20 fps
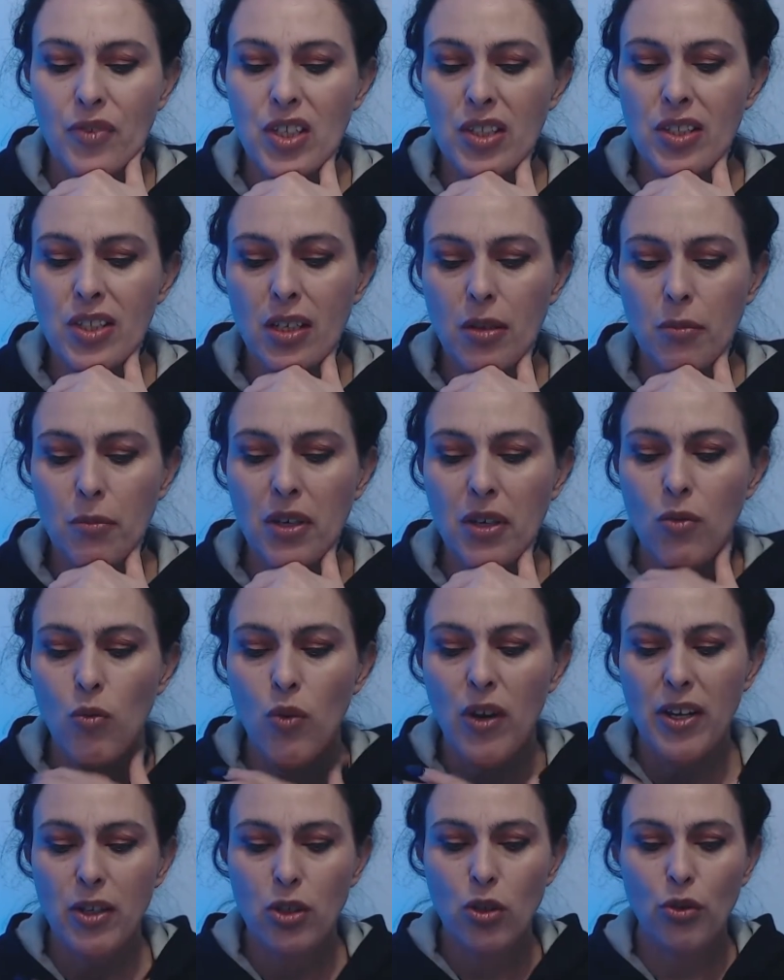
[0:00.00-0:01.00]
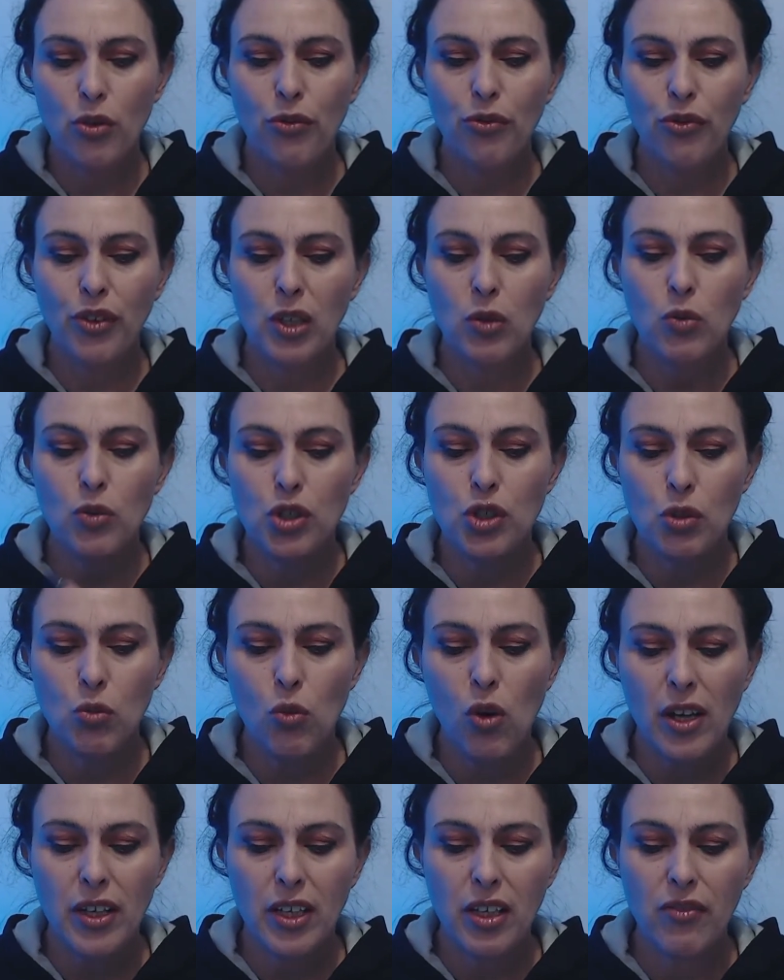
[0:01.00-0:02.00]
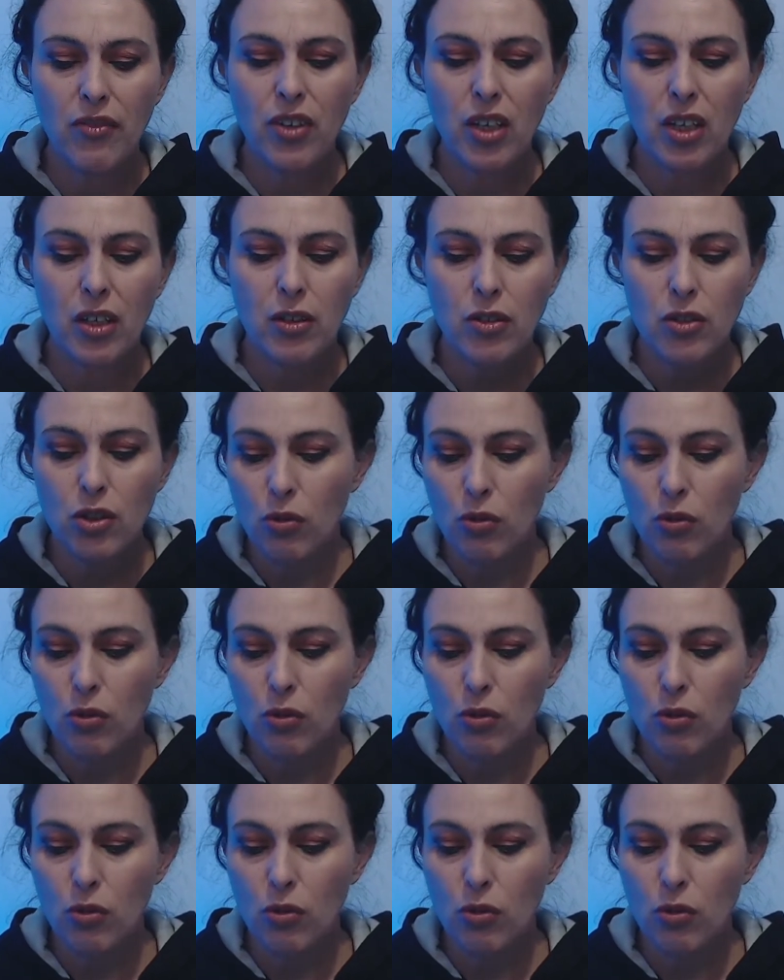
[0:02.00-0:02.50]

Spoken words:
This can be where you feel, do I give in?